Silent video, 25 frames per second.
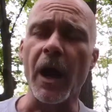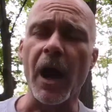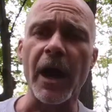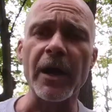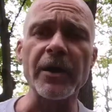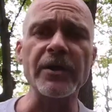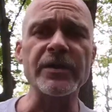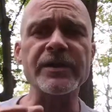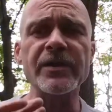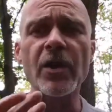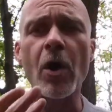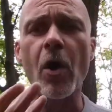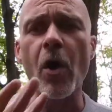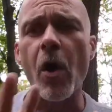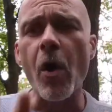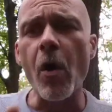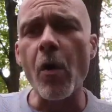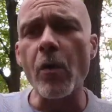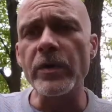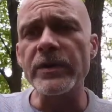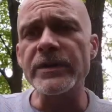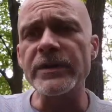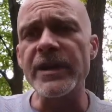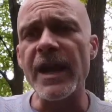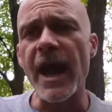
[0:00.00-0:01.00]
I used to
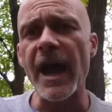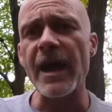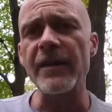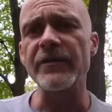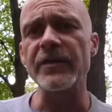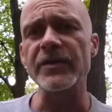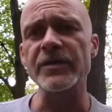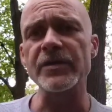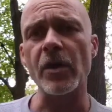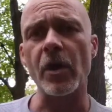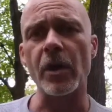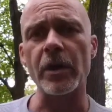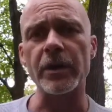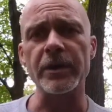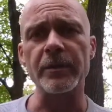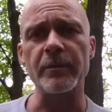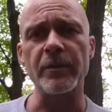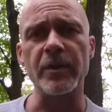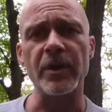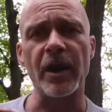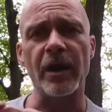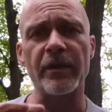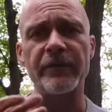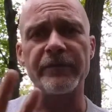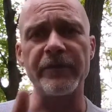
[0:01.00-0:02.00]
always have this
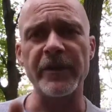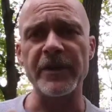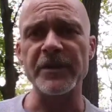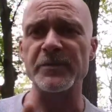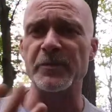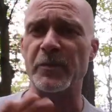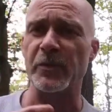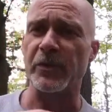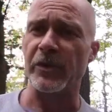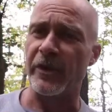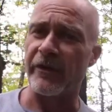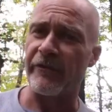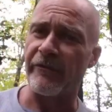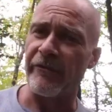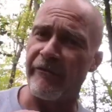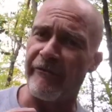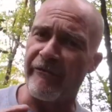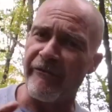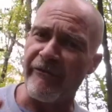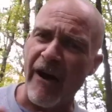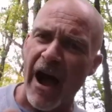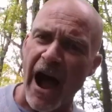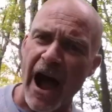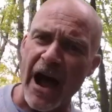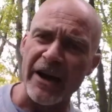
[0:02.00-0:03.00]
argument on Facebook like
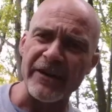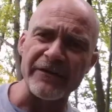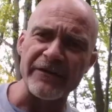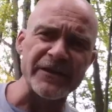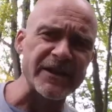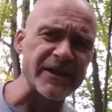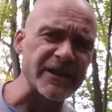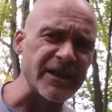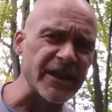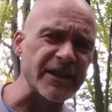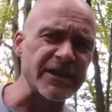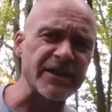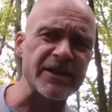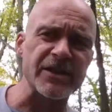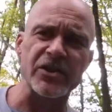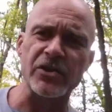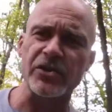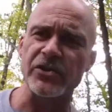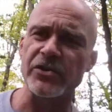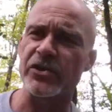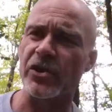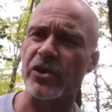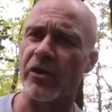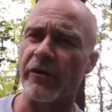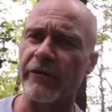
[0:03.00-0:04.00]
5-6
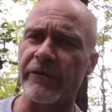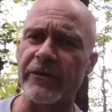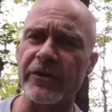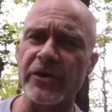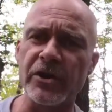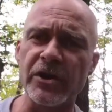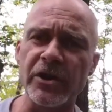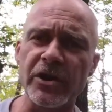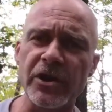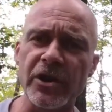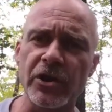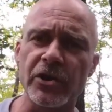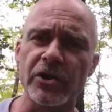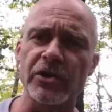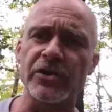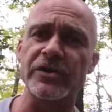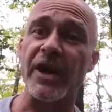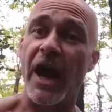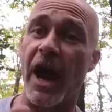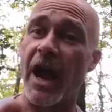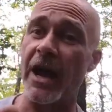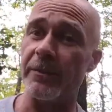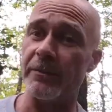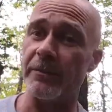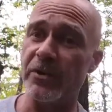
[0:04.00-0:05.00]
years ago. For
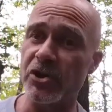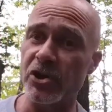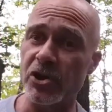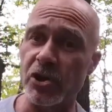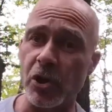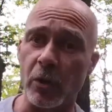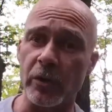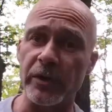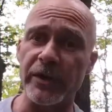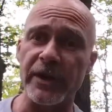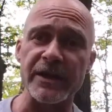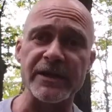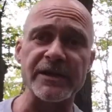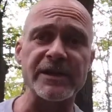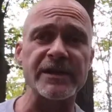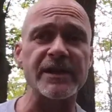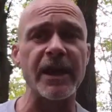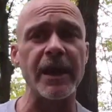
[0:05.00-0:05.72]
years I have been showing that